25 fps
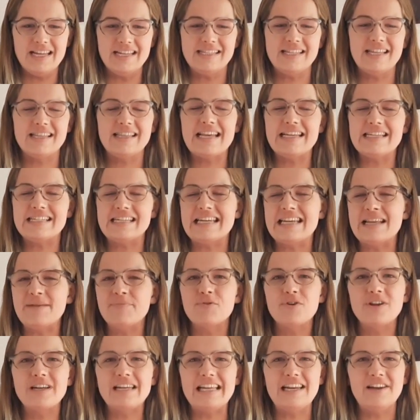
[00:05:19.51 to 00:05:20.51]
is that they
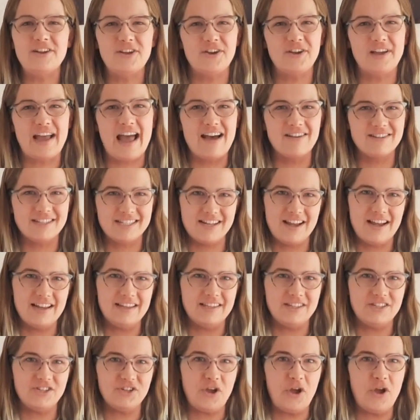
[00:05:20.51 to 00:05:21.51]
deliberately look
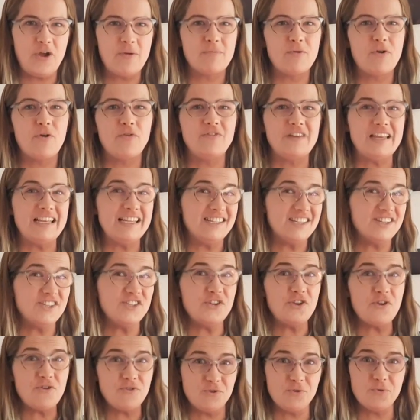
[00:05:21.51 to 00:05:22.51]
outside the scope of
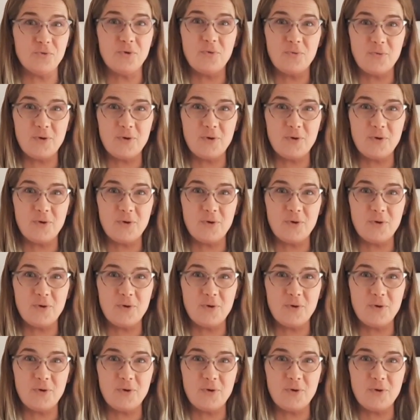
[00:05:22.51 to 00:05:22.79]
ESA's usual